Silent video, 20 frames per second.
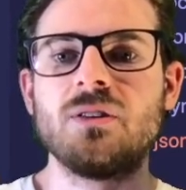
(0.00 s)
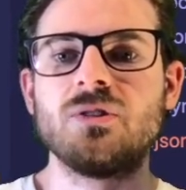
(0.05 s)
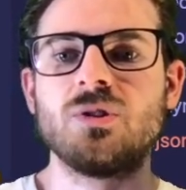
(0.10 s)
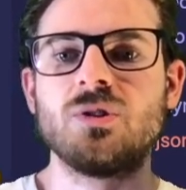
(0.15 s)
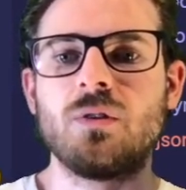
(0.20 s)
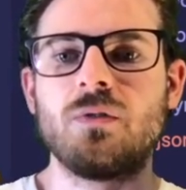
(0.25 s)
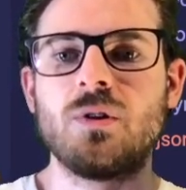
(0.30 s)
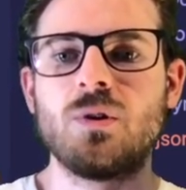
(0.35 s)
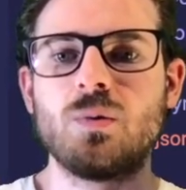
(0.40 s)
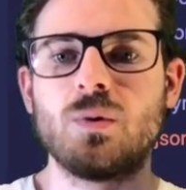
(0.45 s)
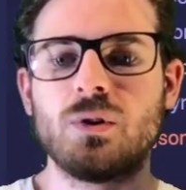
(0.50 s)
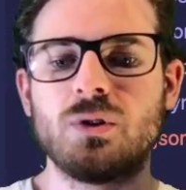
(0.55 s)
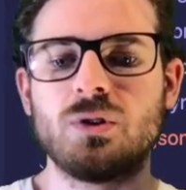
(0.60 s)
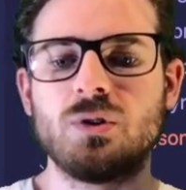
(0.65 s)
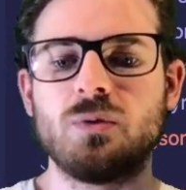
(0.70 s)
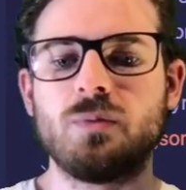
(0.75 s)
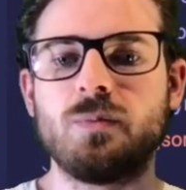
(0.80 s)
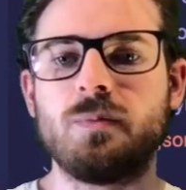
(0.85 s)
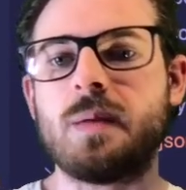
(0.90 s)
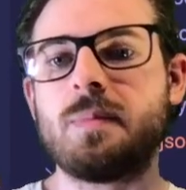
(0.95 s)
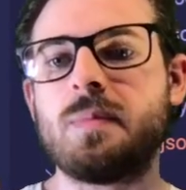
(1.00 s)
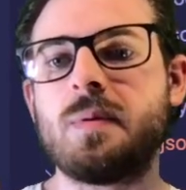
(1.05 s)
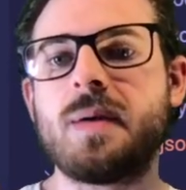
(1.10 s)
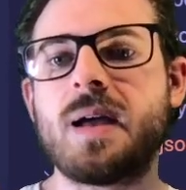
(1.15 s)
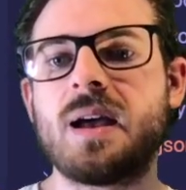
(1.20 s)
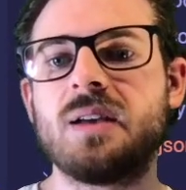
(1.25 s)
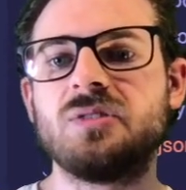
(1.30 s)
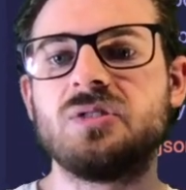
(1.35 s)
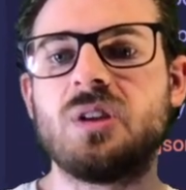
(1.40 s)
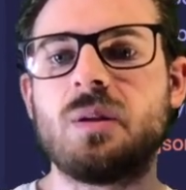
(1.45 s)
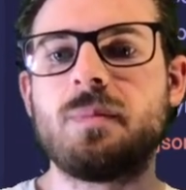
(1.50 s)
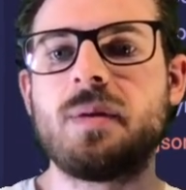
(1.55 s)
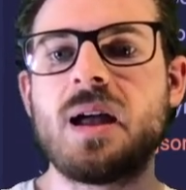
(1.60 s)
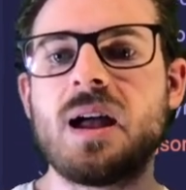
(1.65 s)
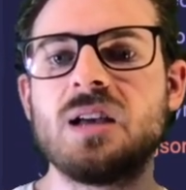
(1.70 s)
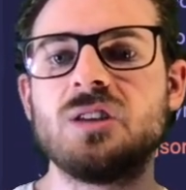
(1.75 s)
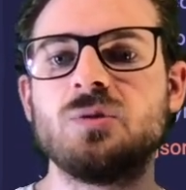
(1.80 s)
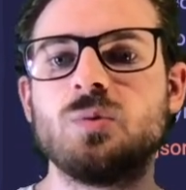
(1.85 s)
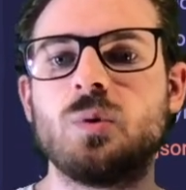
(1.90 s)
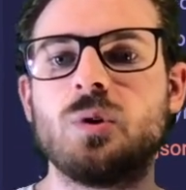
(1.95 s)
So if you were to maybe pass in a
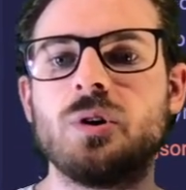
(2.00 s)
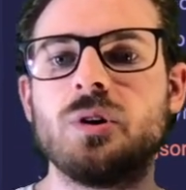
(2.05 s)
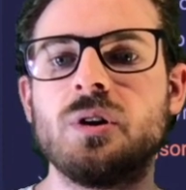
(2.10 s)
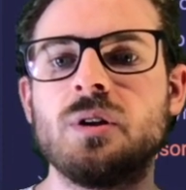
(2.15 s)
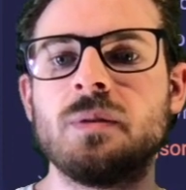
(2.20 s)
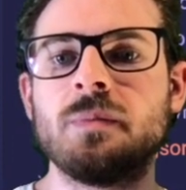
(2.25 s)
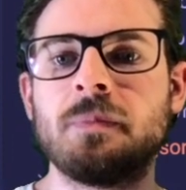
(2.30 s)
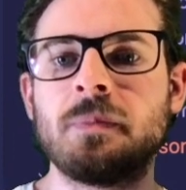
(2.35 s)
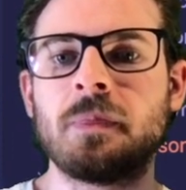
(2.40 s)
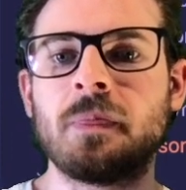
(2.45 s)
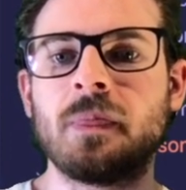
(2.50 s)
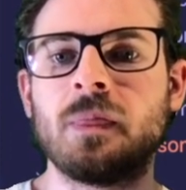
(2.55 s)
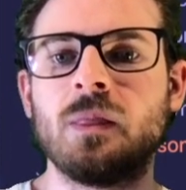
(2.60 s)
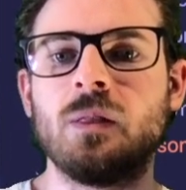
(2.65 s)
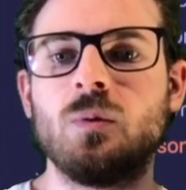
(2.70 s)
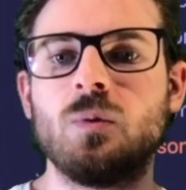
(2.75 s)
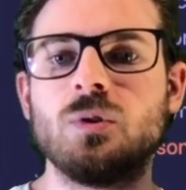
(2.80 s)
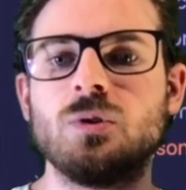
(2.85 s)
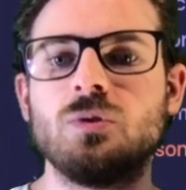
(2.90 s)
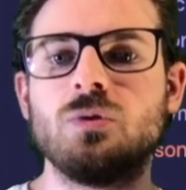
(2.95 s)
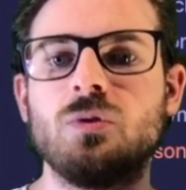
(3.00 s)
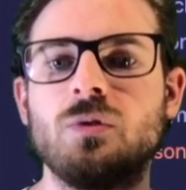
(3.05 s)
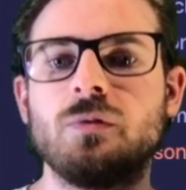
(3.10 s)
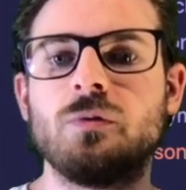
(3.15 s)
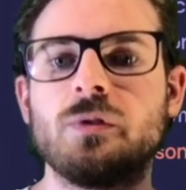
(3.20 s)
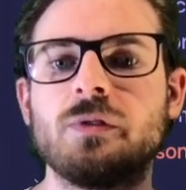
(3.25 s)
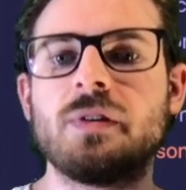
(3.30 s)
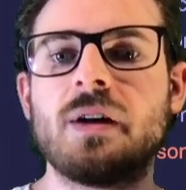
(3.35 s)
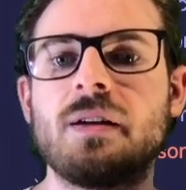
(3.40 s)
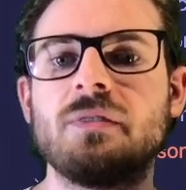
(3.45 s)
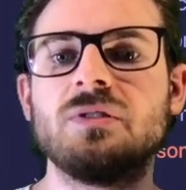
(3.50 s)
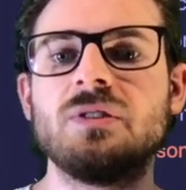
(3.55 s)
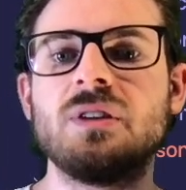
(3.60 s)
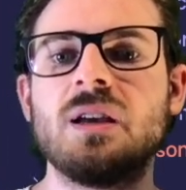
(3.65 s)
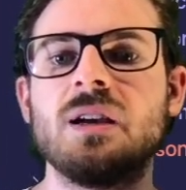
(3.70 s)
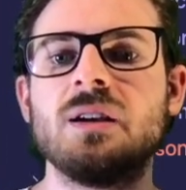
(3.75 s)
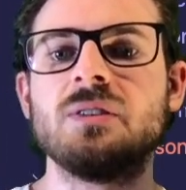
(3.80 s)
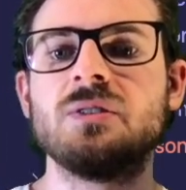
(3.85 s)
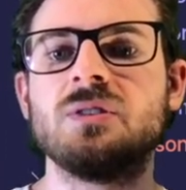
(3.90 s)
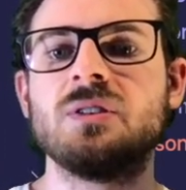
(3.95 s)
password,
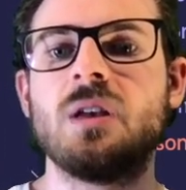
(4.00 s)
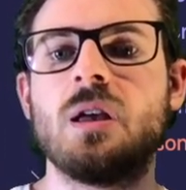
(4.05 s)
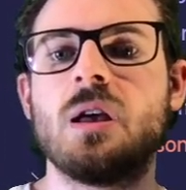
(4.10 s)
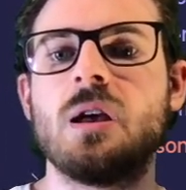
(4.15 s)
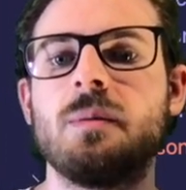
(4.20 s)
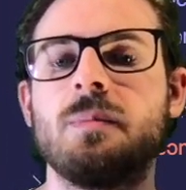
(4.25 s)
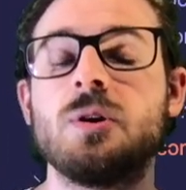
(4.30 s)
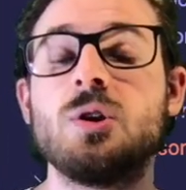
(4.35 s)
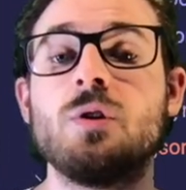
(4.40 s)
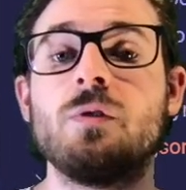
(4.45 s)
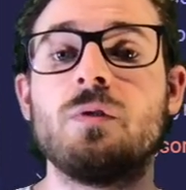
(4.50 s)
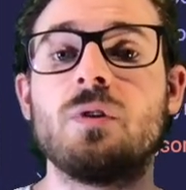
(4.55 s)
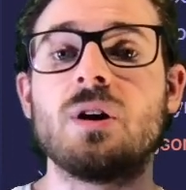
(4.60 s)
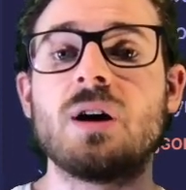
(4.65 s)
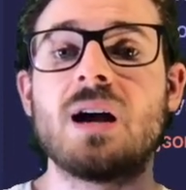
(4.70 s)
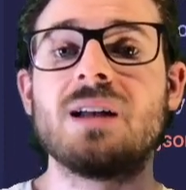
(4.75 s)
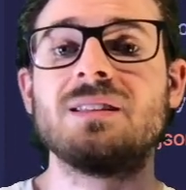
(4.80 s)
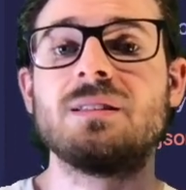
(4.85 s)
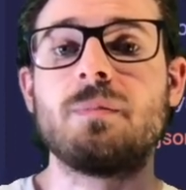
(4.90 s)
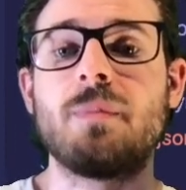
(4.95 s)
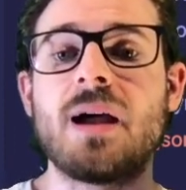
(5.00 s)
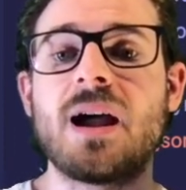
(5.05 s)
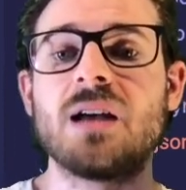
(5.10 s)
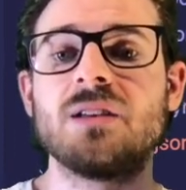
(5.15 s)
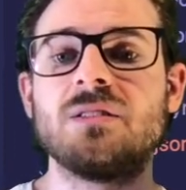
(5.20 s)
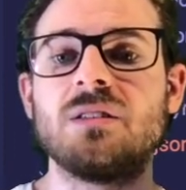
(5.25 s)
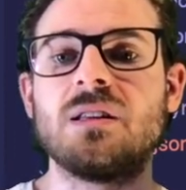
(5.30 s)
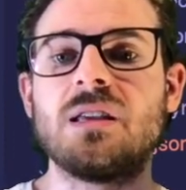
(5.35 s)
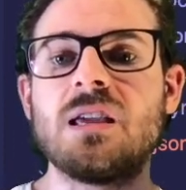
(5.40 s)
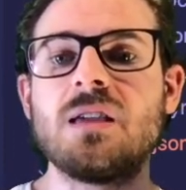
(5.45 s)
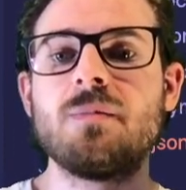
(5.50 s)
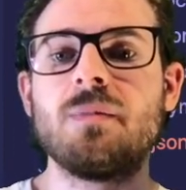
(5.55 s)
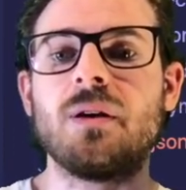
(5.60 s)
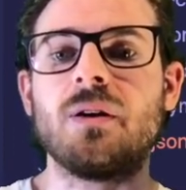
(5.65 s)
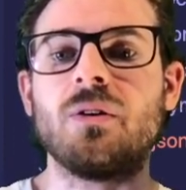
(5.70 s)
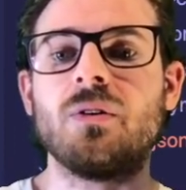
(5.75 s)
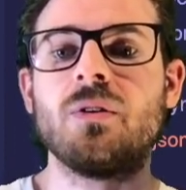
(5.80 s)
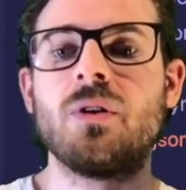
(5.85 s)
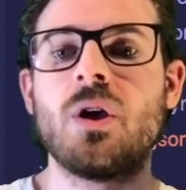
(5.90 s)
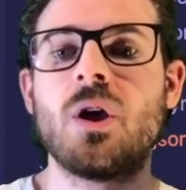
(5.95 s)
123456, but you forgot to pass an
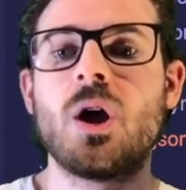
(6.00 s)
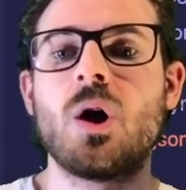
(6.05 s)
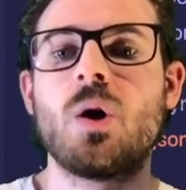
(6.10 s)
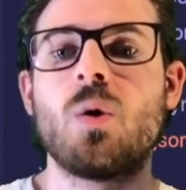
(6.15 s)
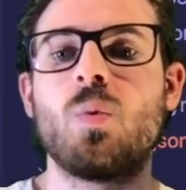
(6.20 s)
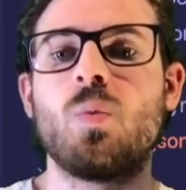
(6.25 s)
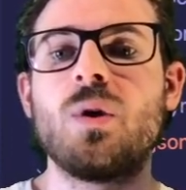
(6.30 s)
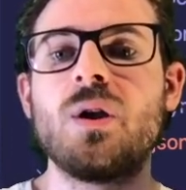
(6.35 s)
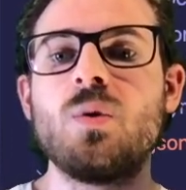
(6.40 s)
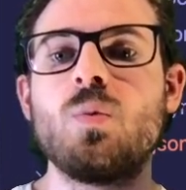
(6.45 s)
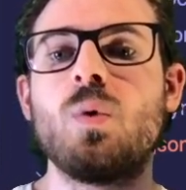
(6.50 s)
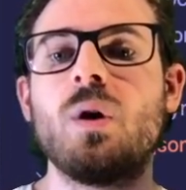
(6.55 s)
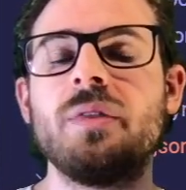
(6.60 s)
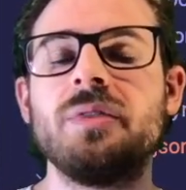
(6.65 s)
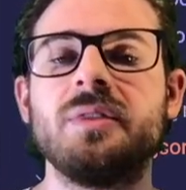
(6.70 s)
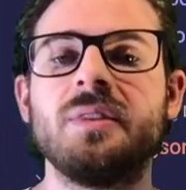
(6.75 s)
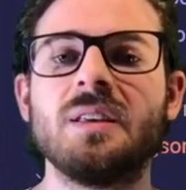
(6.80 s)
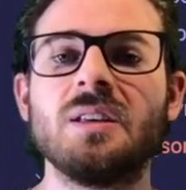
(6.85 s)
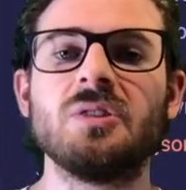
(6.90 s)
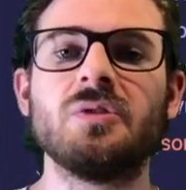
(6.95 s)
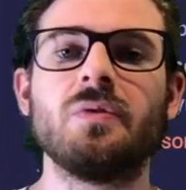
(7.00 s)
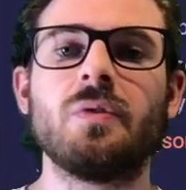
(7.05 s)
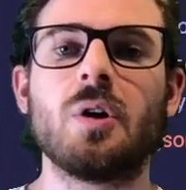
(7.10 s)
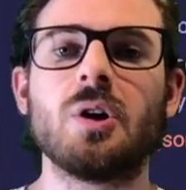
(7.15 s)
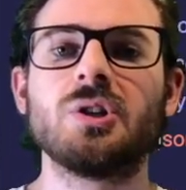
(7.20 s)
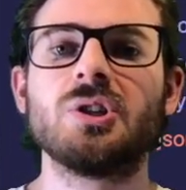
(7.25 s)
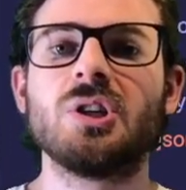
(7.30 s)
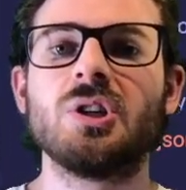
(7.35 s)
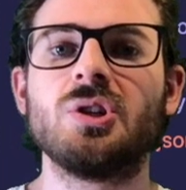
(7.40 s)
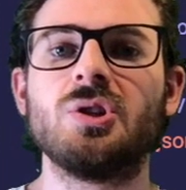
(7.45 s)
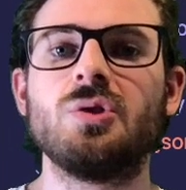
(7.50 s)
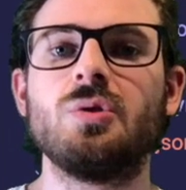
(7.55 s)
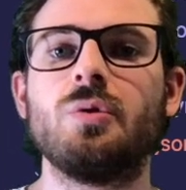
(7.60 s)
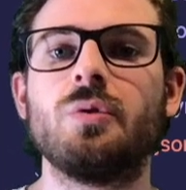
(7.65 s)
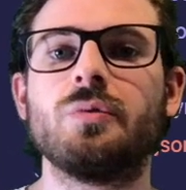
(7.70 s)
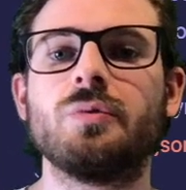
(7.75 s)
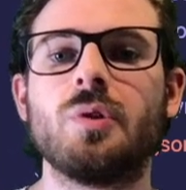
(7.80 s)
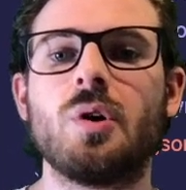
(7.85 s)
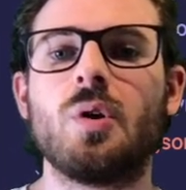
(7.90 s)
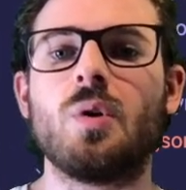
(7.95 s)
email, we want this function to
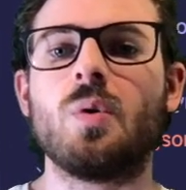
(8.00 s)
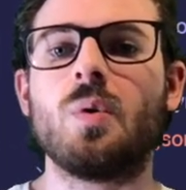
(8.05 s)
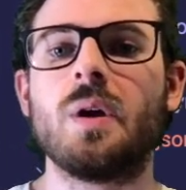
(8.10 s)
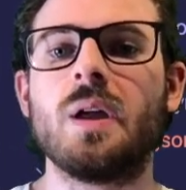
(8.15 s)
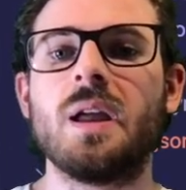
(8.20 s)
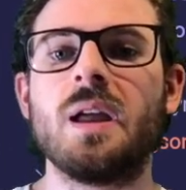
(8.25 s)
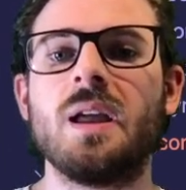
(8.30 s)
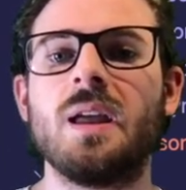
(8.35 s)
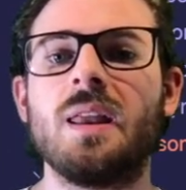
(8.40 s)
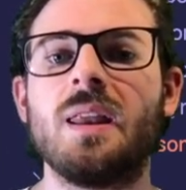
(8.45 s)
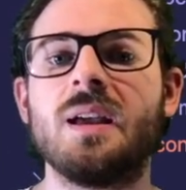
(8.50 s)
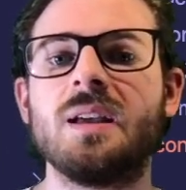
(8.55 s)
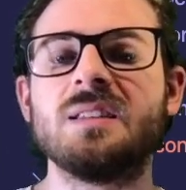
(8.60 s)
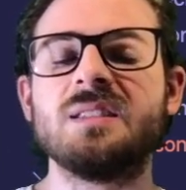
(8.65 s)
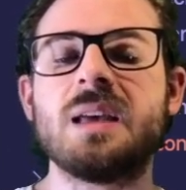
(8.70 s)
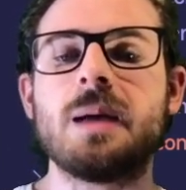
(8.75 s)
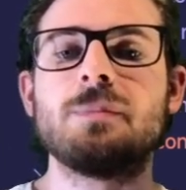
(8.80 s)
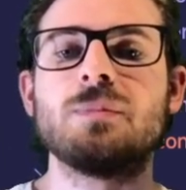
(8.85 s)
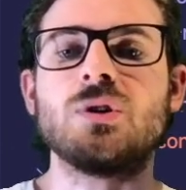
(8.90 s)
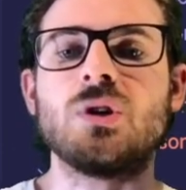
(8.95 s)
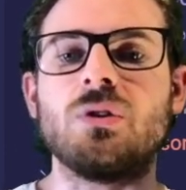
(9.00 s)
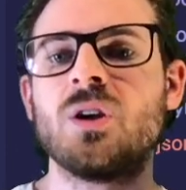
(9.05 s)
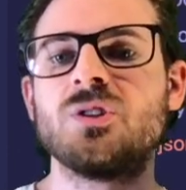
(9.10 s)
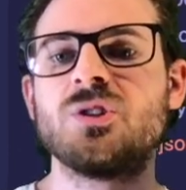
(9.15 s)
throw an exception.